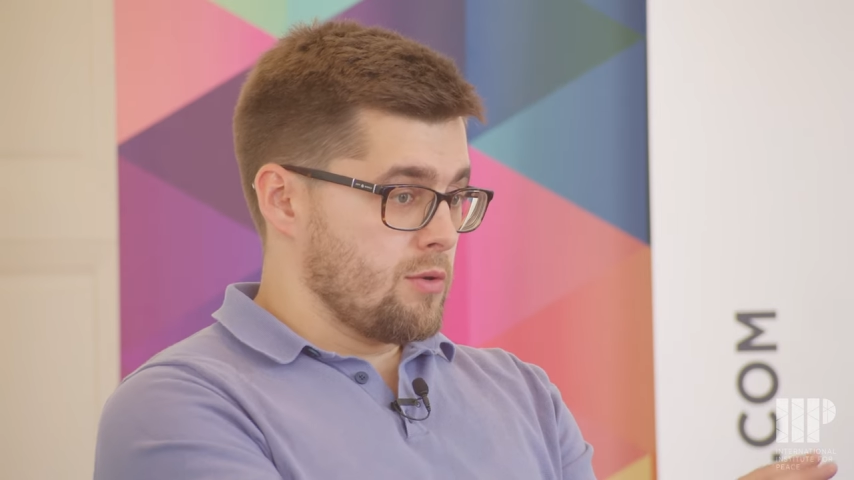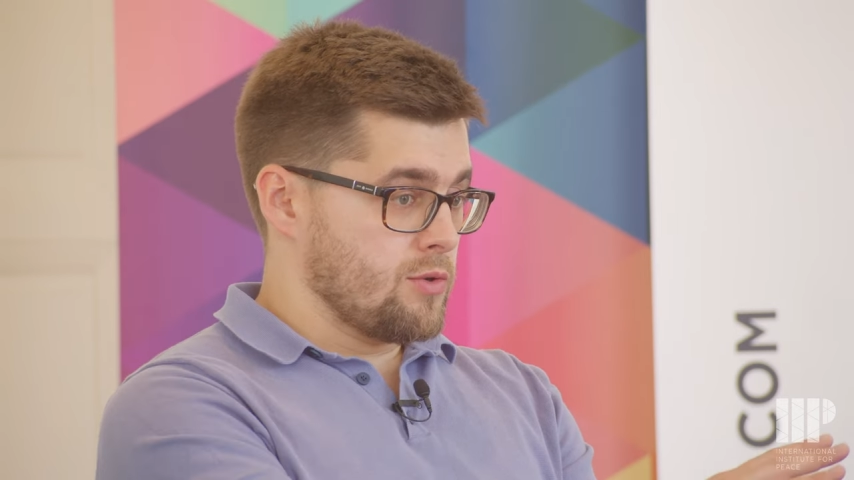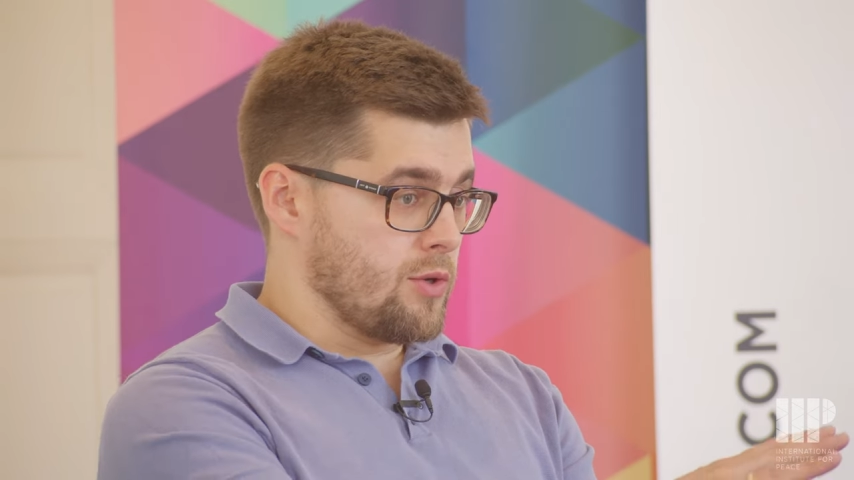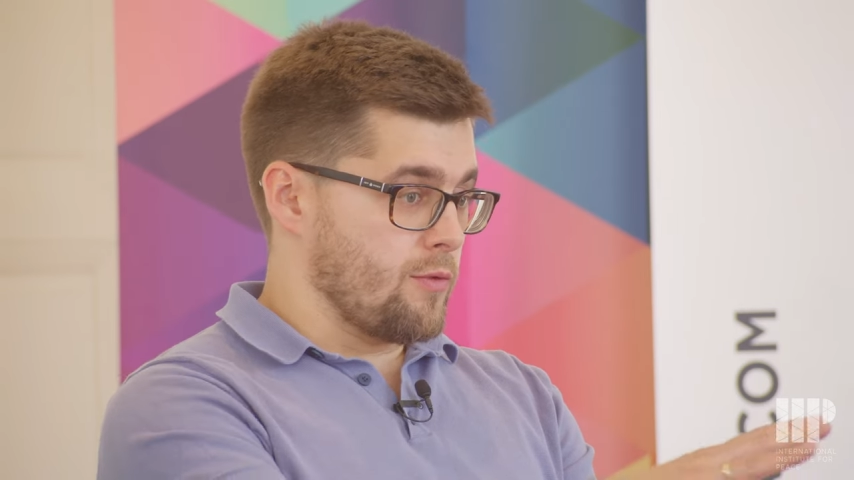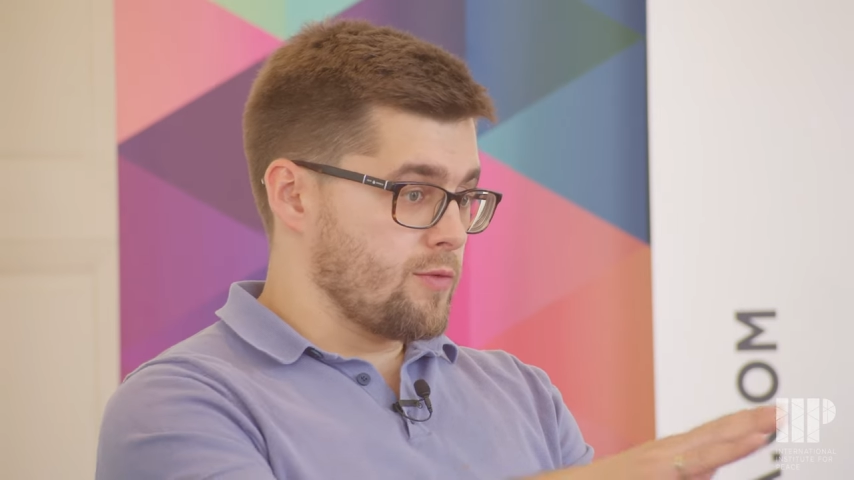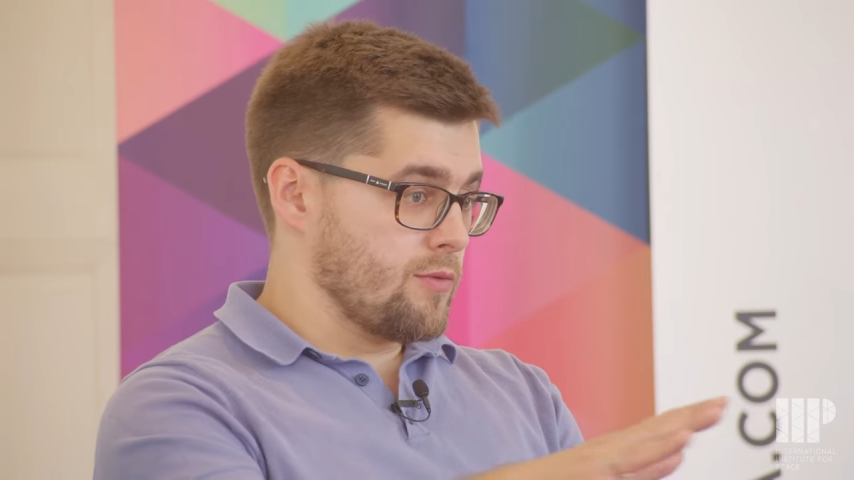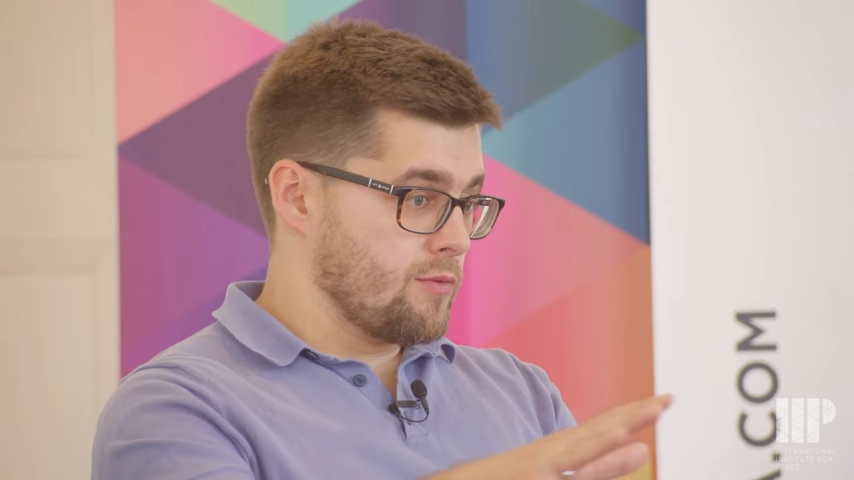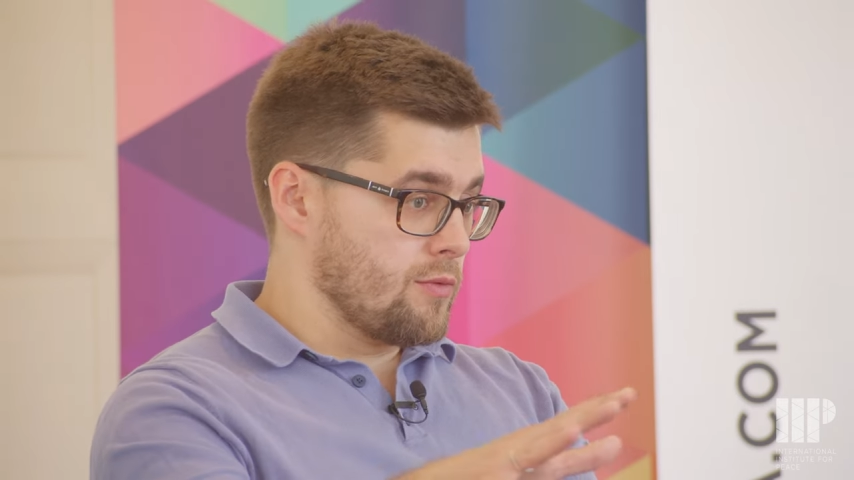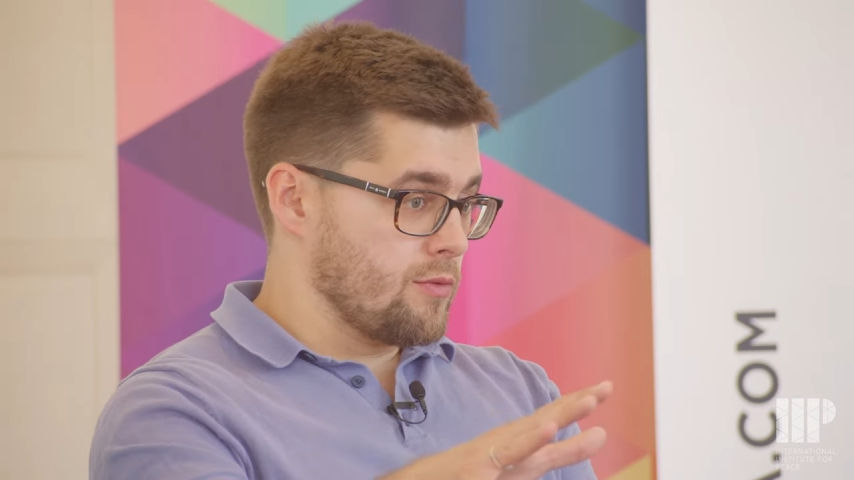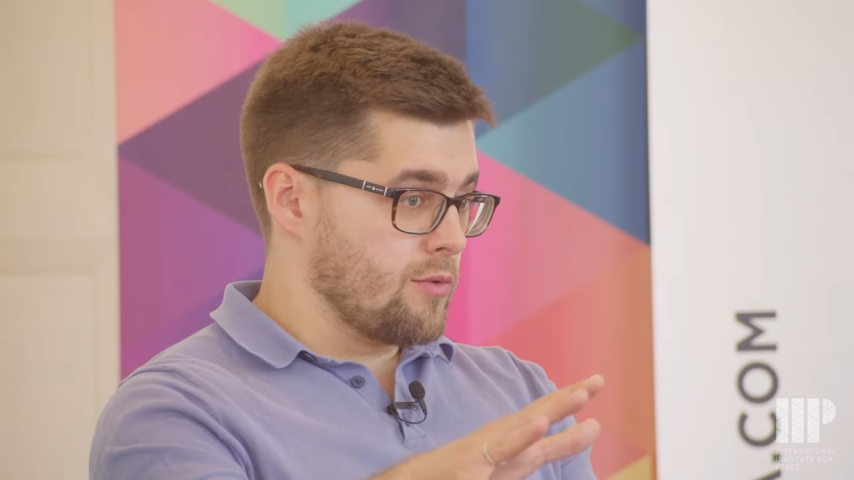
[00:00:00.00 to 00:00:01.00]
sort of
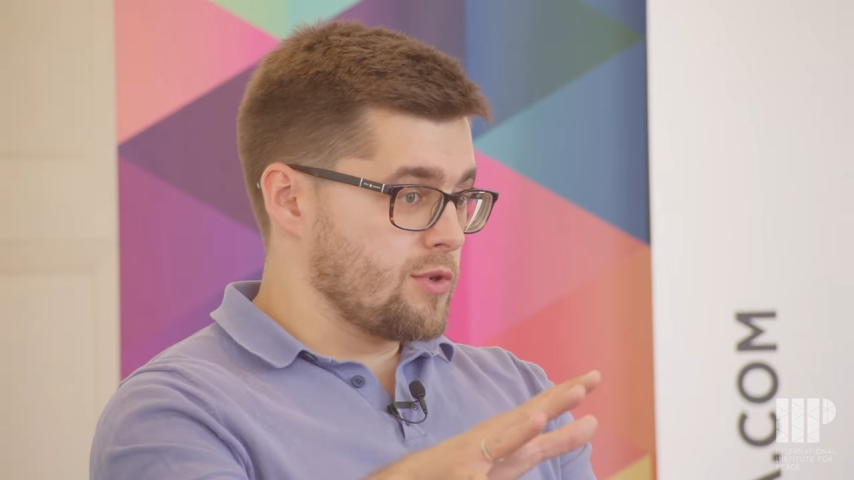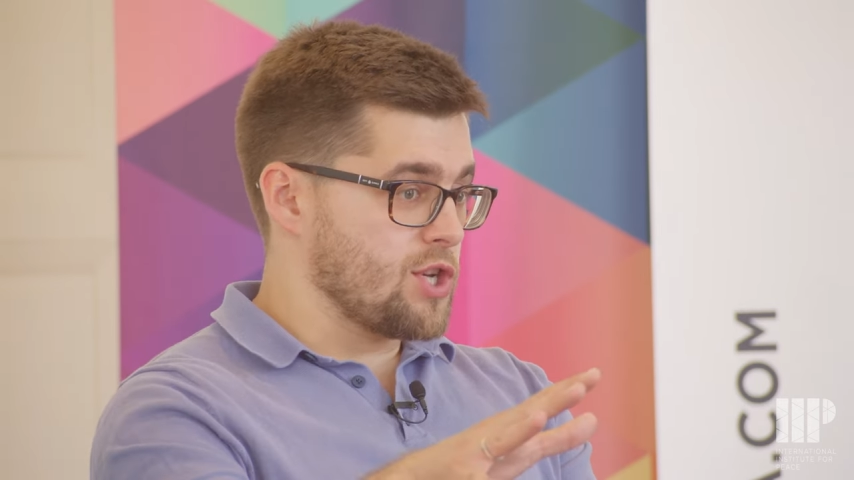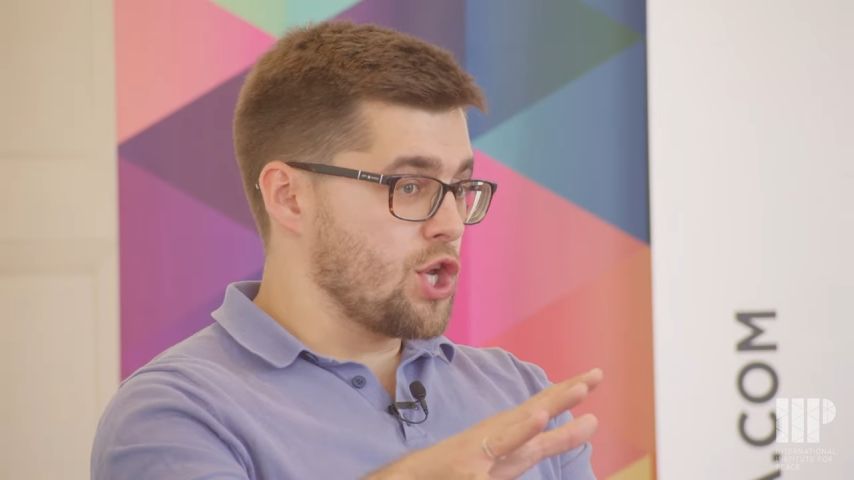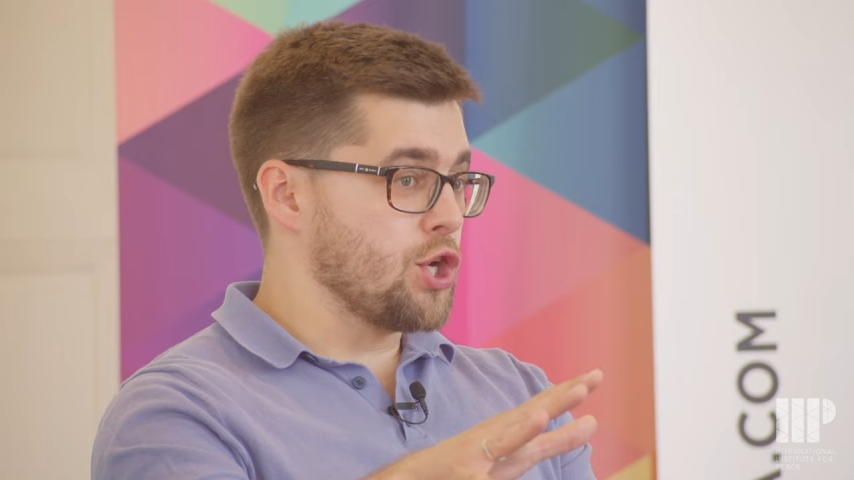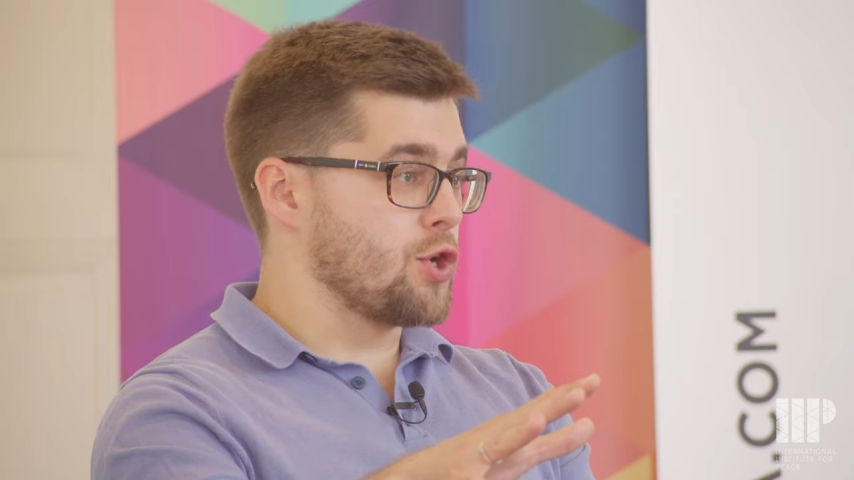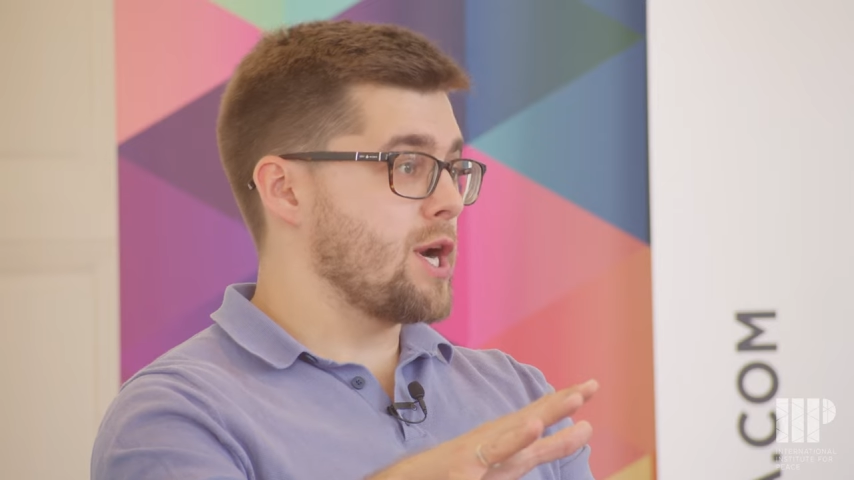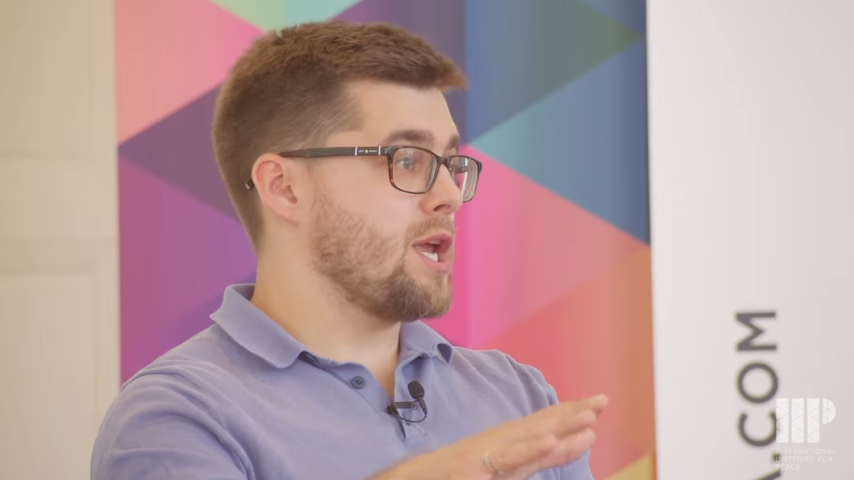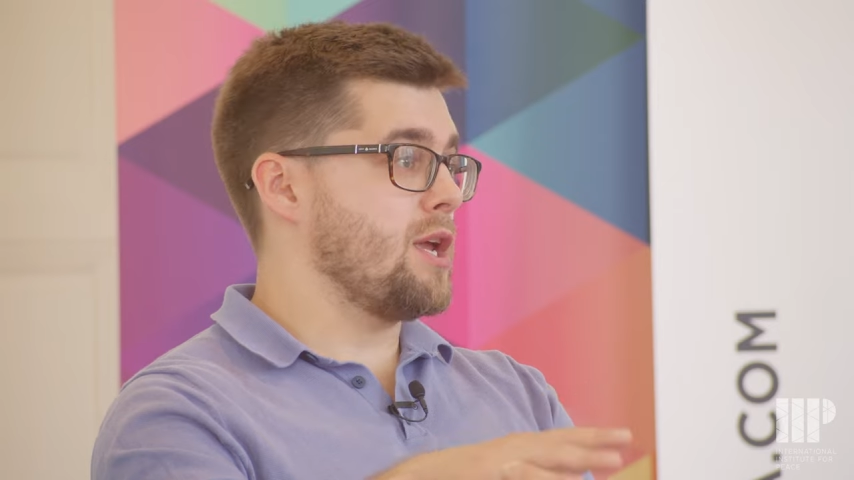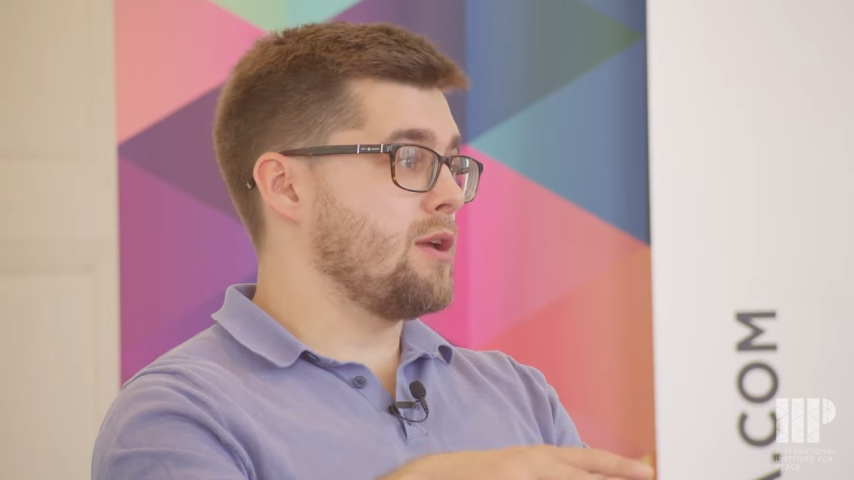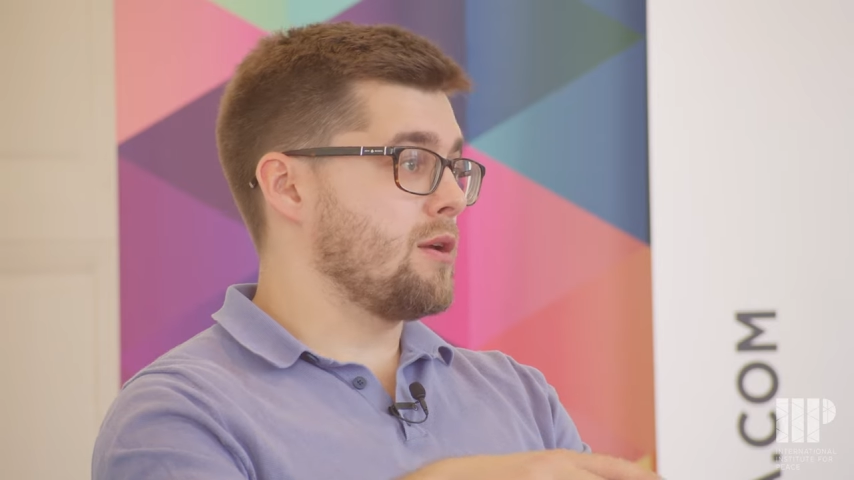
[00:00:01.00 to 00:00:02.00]
uh,
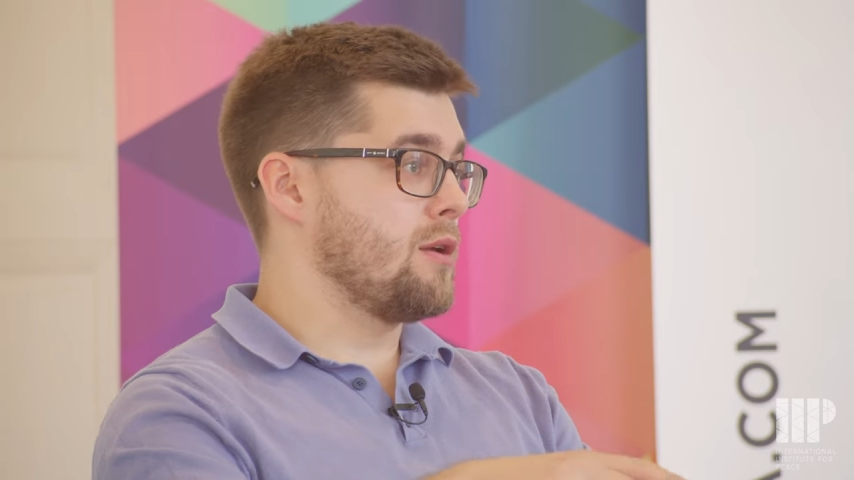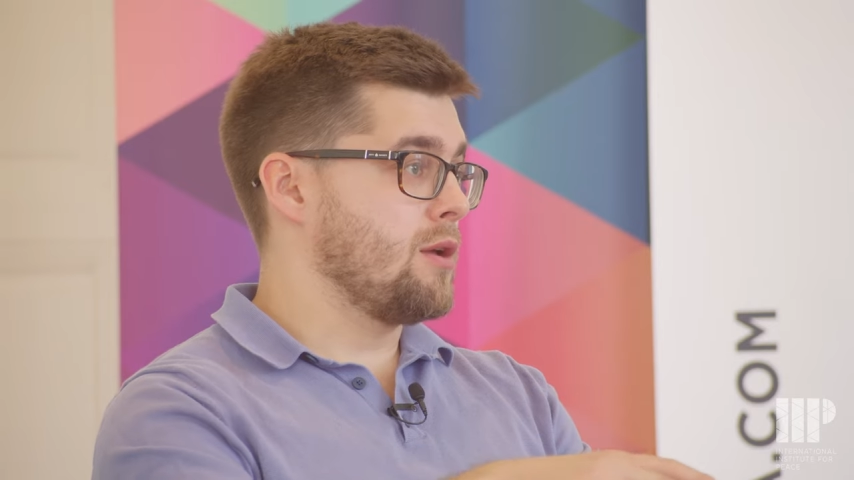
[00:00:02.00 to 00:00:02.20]
security